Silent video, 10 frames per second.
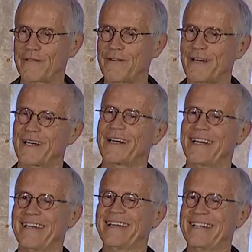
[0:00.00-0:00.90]
fungi,
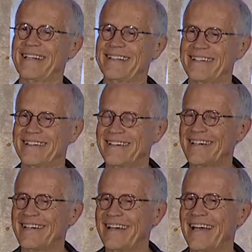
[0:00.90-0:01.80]
you know.
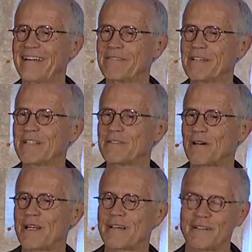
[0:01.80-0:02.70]
And really,
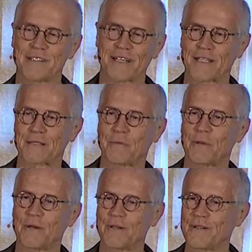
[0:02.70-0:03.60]
drawdown is like
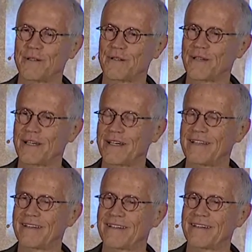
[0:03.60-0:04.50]
spore, you know.
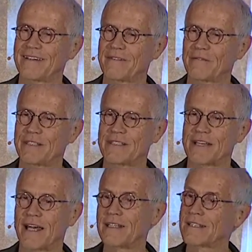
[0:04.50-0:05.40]
And uh, we
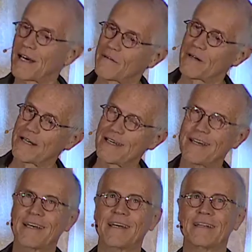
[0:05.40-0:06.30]
designed it that way,
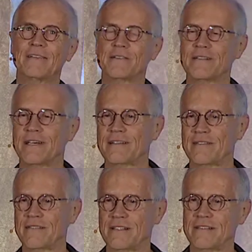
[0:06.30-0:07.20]
and it turned out
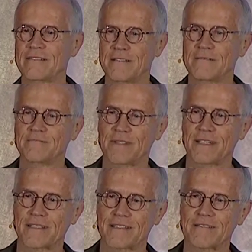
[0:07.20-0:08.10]
that way. Yeah,
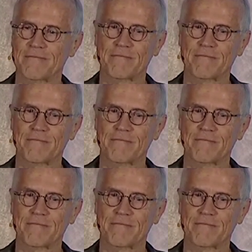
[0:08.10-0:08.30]
thanks.